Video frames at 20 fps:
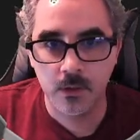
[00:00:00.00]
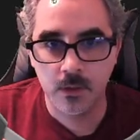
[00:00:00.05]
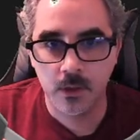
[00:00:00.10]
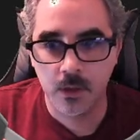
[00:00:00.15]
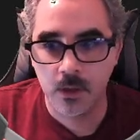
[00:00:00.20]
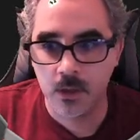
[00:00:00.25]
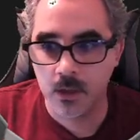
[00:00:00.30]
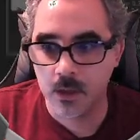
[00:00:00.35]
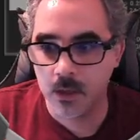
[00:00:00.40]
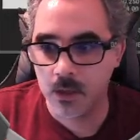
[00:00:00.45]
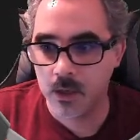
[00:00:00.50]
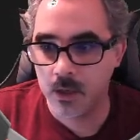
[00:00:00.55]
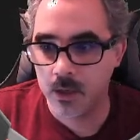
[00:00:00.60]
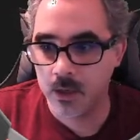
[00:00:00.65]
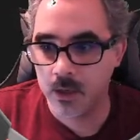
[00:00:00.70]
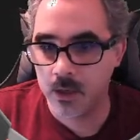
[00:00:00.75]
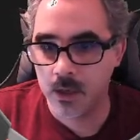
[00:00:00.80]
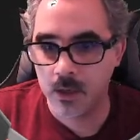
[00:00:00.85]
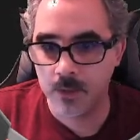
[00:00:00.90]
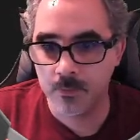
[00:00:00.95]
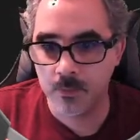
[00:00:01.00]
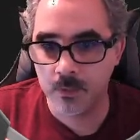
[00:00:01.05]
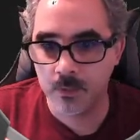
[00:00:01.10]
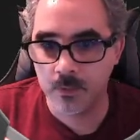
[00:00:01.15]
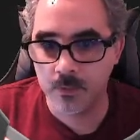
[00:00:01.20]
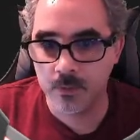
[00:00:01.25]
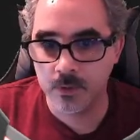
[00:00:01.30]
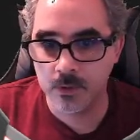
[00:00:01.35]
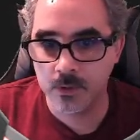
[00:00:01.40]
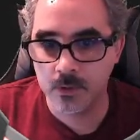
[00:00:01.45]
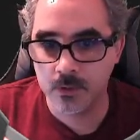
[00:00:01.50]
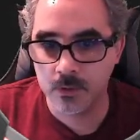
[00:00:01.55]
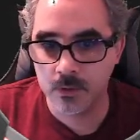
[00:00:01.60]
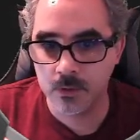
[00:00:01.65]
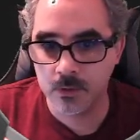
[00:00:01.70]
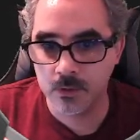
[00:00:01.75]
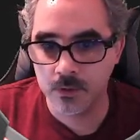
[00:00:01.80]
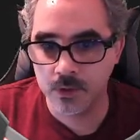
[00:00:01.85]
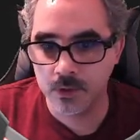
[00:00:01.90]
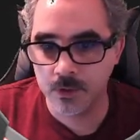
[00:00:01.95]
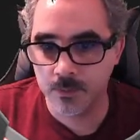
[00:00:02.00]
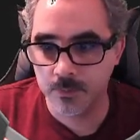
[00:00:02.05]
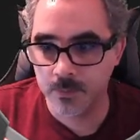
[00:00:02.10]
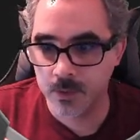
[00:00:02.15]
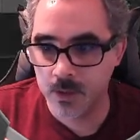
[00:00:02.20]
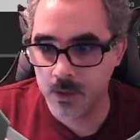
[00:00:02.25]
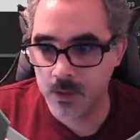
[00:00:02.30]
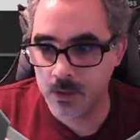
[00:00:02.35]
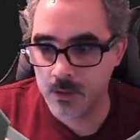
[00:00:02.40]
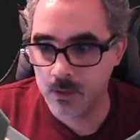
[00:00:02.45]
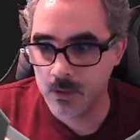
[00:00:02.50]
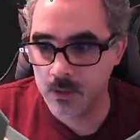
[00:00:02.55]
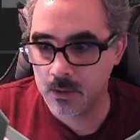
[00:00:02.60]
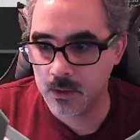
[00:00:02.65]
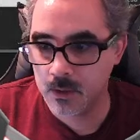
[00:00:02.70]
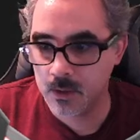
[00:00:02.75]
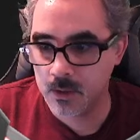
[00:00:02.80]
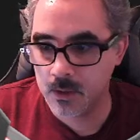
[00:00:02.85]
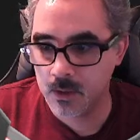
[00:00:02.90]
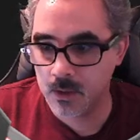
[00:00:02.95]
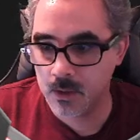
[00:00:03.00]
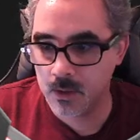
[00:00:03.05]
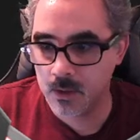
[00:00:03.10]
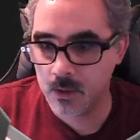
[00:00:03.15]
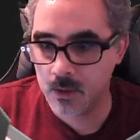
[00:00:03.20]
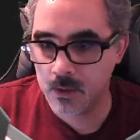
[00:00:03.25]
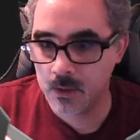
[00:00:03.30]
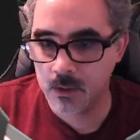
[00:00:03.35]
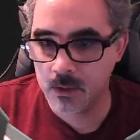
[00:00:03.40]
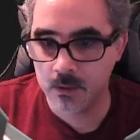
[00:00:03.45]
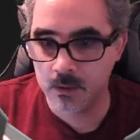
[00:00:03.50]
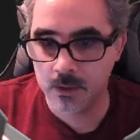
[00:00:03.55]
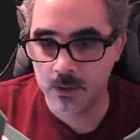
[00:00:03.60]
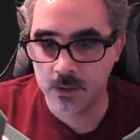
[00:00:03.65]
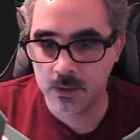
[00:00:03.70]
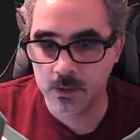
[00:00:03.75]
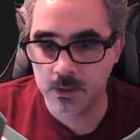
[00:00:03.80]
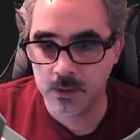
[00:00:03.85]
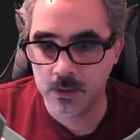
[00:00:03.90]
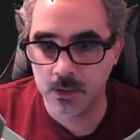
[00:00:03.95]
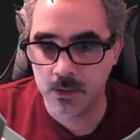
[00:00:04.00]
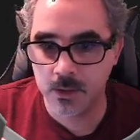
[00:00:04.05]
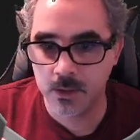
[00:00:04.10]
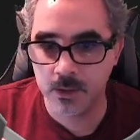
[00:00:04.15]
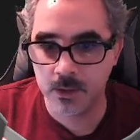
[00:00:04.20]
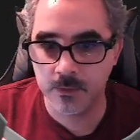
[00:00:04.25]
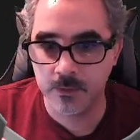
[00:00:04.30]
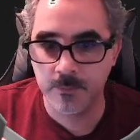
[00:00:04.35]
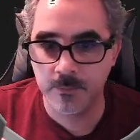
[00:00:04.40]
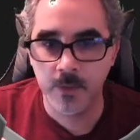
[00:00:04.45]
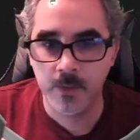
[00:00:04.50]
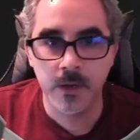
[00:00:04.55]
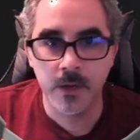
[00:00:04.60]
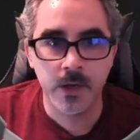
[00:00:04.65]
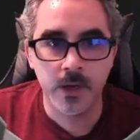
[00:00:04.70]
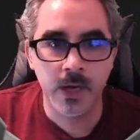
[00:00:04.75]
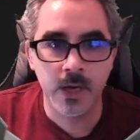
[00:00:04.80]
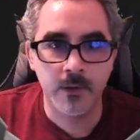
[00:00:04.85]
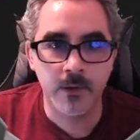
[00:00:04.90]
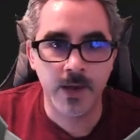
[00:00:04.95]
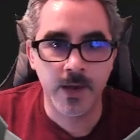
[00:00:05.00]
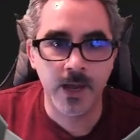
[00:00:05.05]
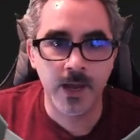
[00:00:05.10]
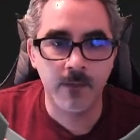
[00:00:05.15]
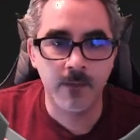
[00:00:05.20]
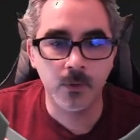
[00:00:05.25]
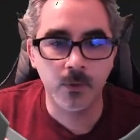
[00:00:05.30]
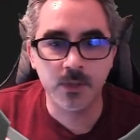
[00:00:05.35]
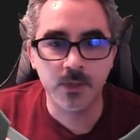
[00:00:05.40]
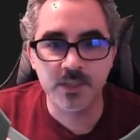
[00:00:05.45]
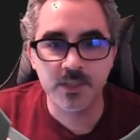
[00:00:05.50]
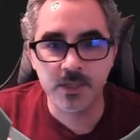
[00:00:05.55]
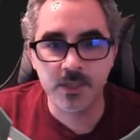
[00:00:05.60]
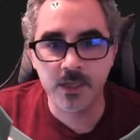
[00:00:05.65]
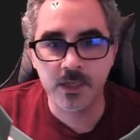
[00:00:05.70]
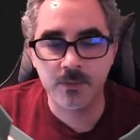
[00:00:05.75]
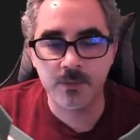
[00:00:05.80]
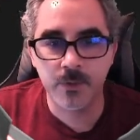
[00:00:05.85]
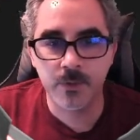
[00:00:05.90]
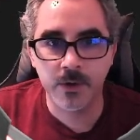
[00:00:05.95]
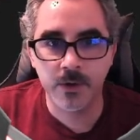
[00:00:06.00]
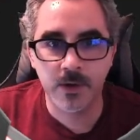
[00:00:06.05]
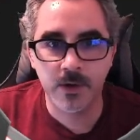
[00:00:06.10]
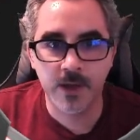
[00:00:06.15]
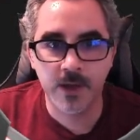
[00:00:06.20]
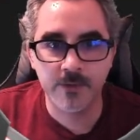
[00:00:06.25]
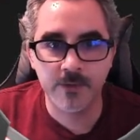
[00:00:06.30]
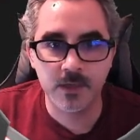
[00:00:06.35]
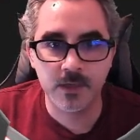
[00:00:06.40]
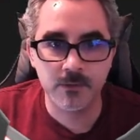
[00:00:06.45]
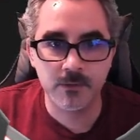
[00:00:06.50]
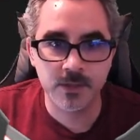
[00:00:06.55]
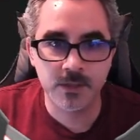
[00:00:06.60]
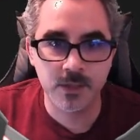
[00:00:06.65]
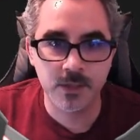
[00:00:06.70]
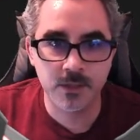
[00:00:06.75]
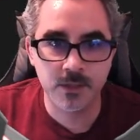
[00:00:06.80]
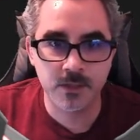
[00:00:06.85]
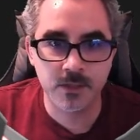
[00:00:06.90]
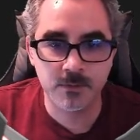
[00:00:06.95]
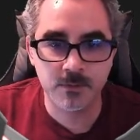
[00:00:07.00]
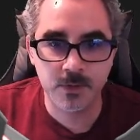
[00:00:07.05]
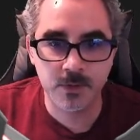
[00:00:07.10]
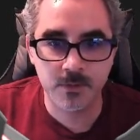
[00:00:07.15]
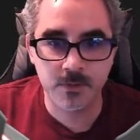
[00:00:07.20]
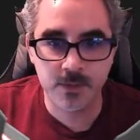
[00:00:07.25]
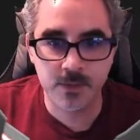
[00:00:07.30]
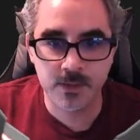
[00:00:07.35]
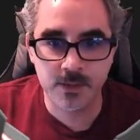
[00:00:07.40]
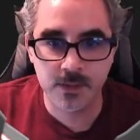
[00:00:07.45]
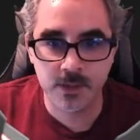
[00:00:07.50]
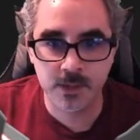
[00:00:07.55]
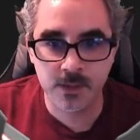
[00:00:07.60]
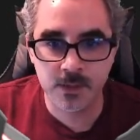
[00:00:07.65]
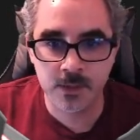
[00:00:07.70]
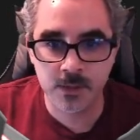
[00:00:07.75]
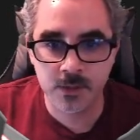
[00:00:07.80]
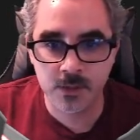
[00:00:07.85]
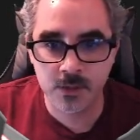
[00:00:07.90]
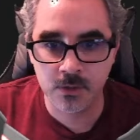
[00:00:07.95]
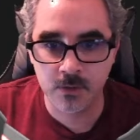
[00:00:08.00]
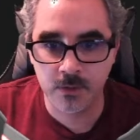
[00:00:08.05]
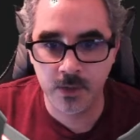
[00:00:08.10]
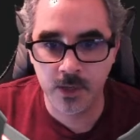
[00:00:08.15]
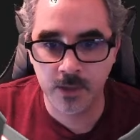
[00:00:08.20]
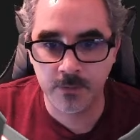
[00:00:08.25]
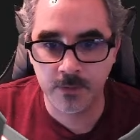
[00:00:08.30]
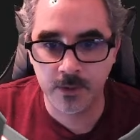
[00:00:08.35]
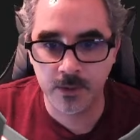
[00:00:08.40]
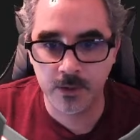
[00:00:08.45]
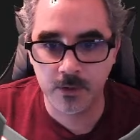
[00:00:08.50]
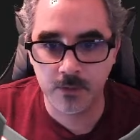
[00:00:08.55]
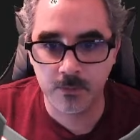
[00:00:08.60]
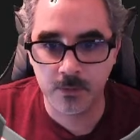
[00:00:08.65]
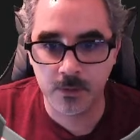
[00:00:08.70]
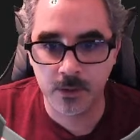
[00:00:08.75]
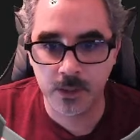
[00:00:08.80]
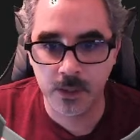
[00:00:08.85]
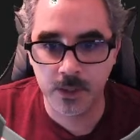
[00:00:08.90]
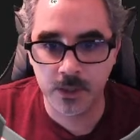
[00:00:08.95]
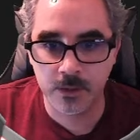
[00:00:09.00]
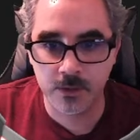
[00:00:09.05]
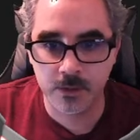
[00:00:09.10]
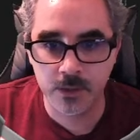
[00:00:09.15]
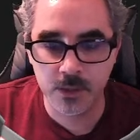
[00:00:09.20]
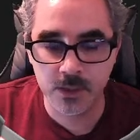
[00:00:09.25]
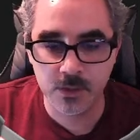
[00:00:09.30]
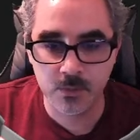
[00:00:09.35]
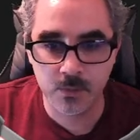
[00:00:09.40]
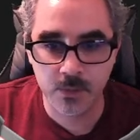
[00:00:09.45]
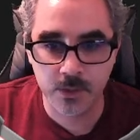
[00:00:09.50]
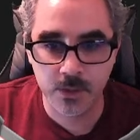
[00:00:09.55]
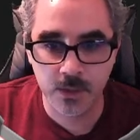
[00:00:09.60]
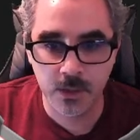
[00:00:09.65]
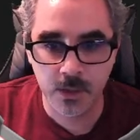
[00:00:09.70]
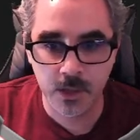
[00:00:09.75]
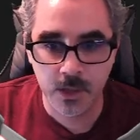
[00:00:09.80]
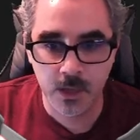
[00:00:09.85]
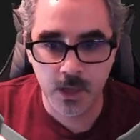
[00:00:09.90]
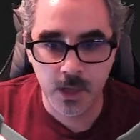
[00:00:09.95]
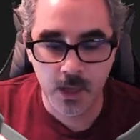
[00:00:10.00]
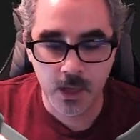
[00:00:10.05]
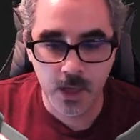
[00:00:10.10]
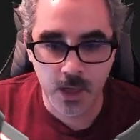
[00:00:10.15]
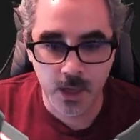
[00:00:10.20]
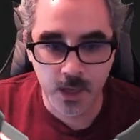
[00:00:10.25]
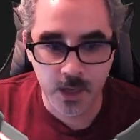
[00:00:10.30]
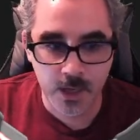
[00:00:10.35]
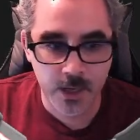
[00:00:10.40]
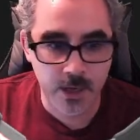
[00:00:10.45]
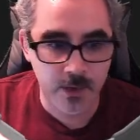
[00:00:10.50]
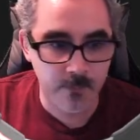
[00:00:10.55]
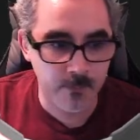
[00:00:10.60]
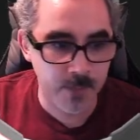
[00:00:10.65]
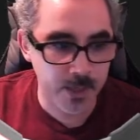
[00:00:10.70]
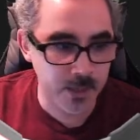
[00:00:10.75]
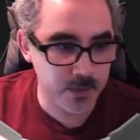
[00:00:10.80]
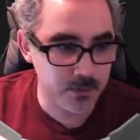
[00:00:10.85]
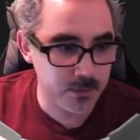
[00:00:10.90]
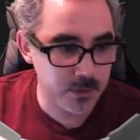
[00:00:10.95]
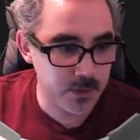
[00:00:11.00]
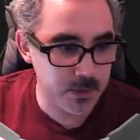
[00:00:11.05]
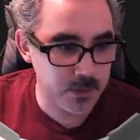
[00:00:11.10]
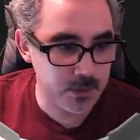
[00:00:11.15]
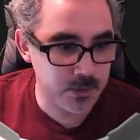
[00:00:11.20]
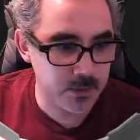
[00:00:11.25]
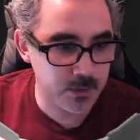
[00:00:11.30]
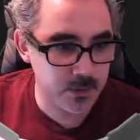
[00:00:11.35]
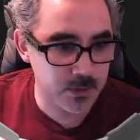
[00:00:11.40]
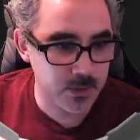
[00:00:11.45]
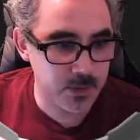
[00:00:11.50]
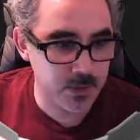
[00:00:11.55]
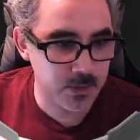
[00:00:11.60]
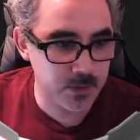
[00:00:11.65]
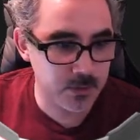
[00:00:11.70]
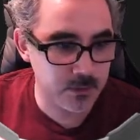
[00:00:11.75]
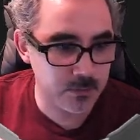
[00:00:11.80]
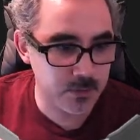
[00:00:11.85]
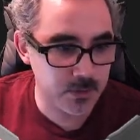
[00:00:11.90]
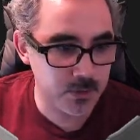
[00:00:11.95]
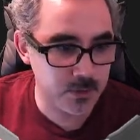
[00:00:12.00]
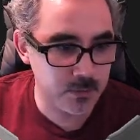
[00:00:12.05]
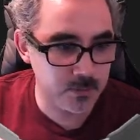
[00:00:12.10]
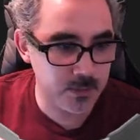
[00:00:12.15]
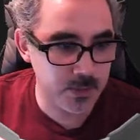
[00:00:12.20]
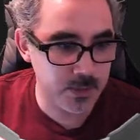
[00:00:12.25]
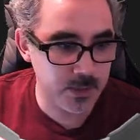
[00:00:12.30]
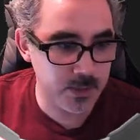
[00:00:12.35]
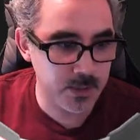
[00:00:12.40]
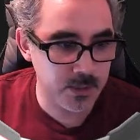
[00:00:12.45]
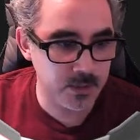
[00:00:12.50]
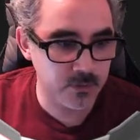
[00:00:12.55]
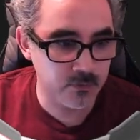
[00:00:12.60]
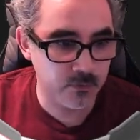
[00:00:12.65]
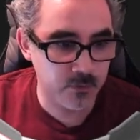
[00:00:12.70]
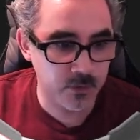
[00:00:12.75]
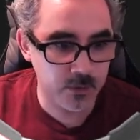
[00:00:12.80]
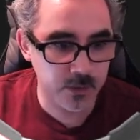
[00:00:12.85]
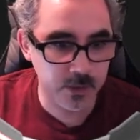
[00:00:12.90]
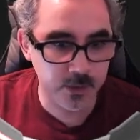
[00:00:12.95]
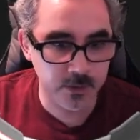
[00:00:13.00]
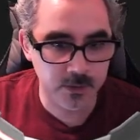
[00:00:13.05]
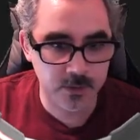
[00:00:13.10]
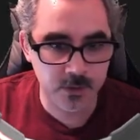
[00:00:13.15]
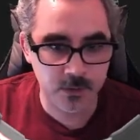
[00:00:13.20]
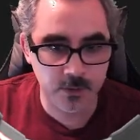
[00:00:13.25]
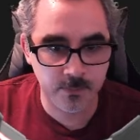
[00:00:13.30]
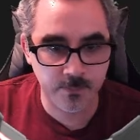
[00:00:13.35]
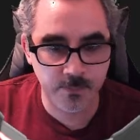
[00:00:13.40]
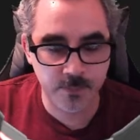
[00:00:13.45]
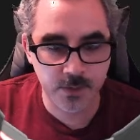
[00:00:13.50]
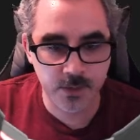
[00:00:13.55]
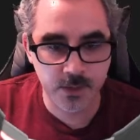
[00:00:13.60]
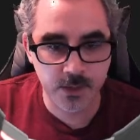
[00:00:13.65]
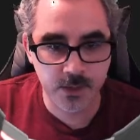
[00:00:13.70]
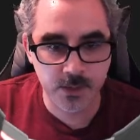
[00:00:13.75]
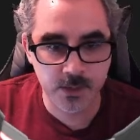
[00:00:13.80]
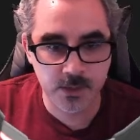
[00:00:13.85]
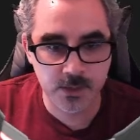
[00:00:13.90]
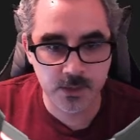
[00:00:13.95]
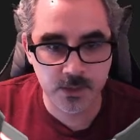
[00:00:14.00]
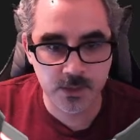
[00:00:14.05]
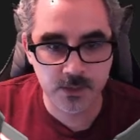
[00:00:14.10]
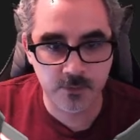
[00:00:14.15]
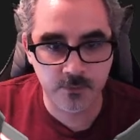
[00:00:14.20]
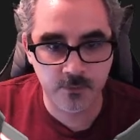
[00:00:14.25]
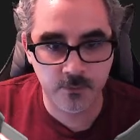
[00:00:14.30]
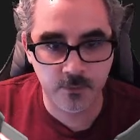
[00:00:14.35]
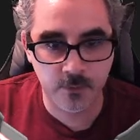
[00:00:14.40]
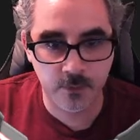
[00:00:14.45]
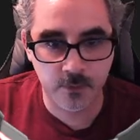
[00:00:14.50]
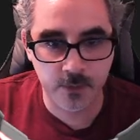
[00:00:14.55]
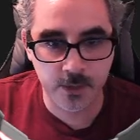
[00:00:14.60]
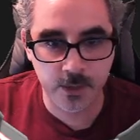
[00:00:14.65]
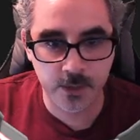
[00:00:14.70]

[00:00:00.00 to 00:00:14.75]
And I'm going to go jump end and connect it here. Now I have all the states, but I don't have any transitions between the states. So I'm going to double click on this one, and my condition is going to be is falling. So is falling.